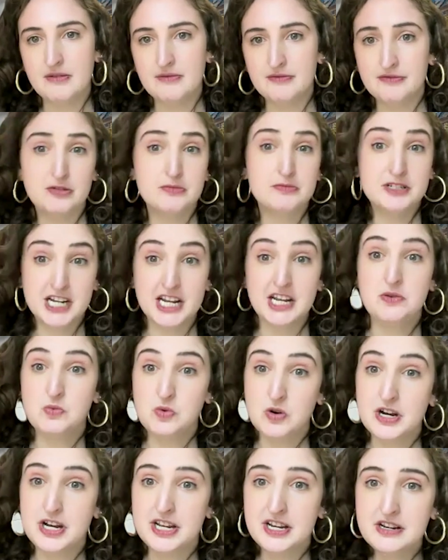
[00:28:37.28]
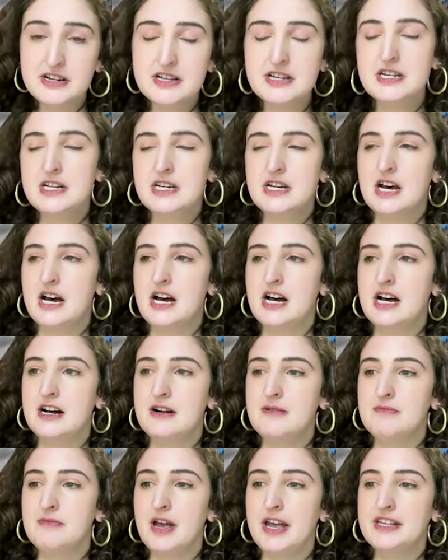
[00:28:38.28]
from day one.
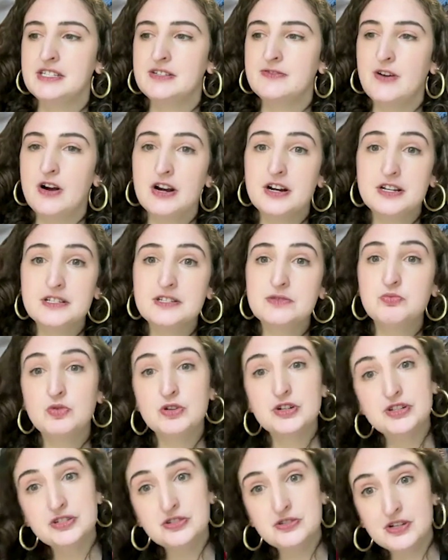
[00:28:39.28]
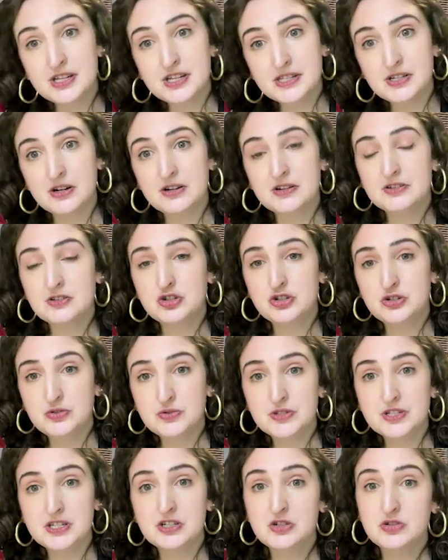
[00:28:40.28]
As far as where students are
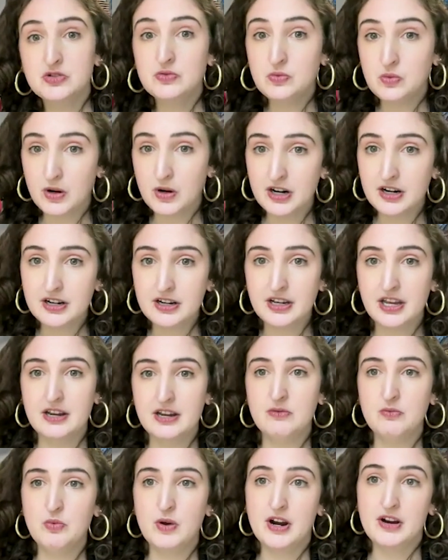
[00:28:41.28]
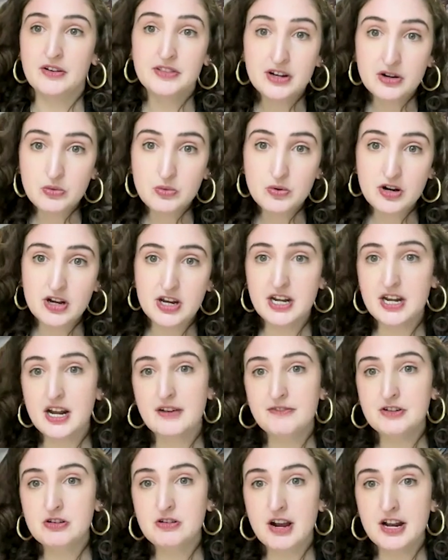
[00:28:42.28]
choosing to work and where they're working
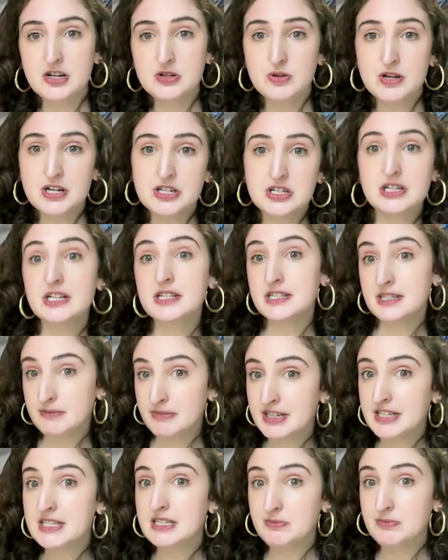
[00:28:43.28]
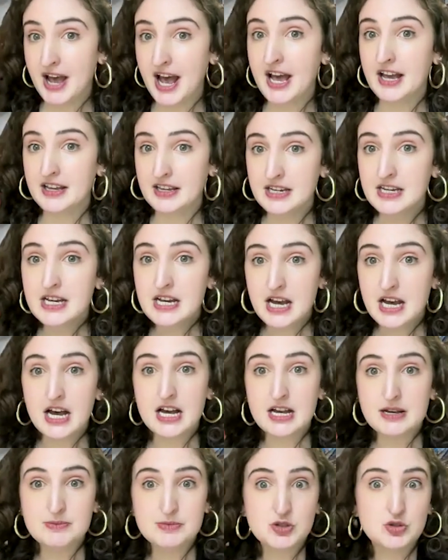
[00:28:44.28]
after graduation, it's a mixed bag.
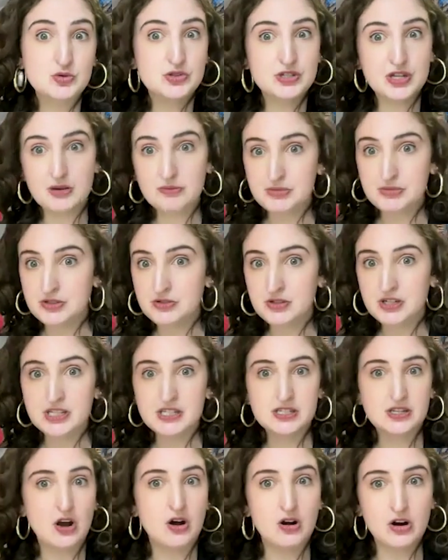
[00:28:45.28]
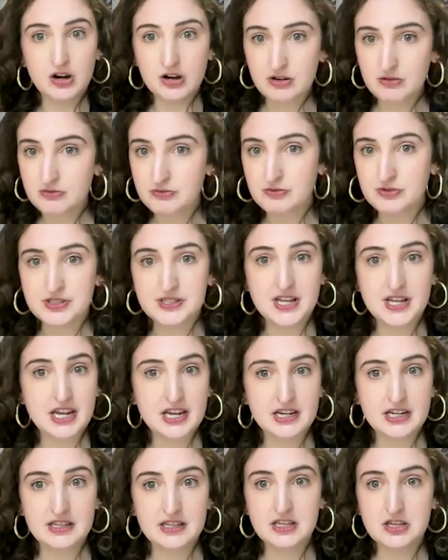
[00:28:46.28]
So some students are
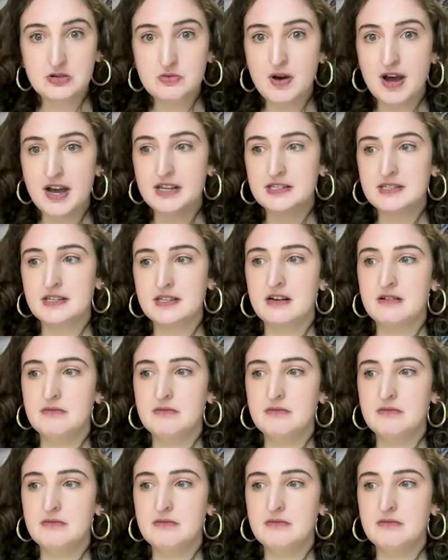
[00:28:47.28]
staying in the US